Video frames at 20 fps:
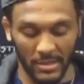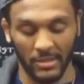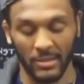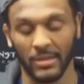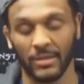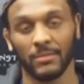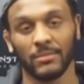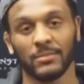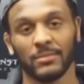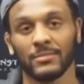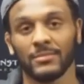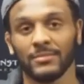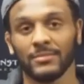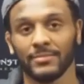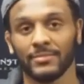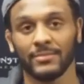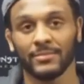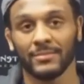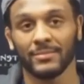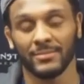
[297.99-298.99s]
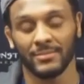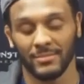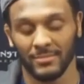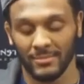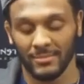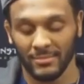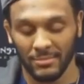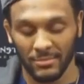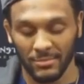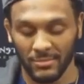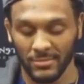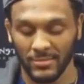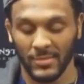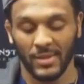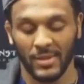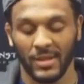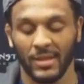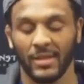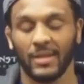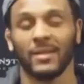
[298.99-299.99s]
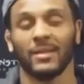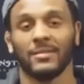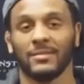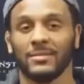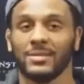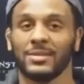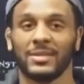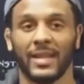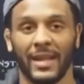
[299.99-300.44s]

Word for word: know. Gotcha. Do you think